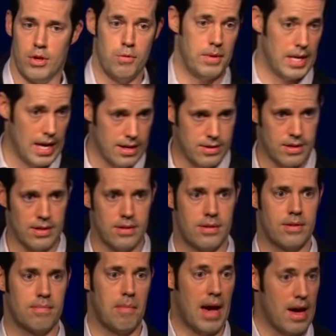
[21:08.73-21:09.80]

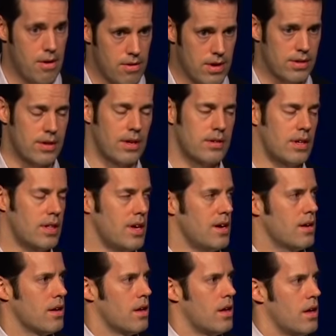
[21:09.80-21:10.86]
UPSs, batteries, things like
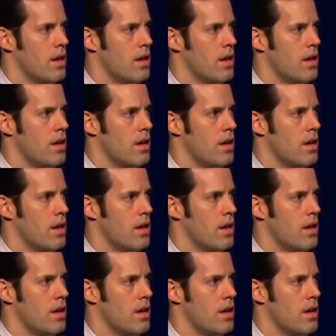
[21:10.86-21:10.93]
that